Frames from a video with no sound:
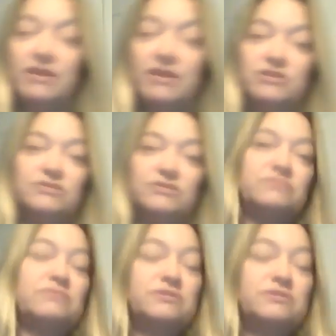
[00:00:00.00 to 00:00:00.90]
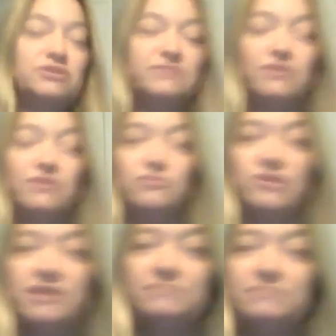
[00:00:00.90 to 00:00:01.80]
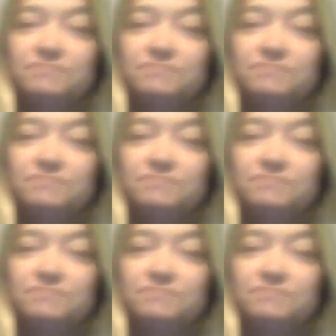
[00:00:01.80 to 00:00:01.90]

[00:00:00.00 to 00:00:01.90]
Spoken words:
I just felt great.